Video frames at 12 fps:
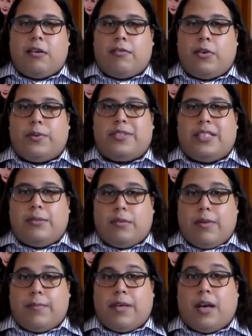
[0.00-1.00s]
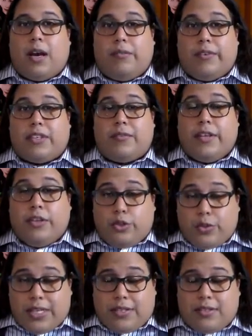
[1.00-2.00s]
However, it was deemed there might be a conflict of
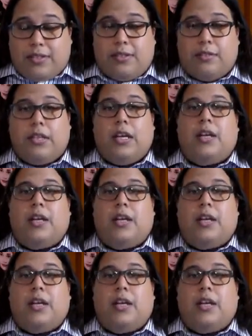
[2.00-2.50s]
interest,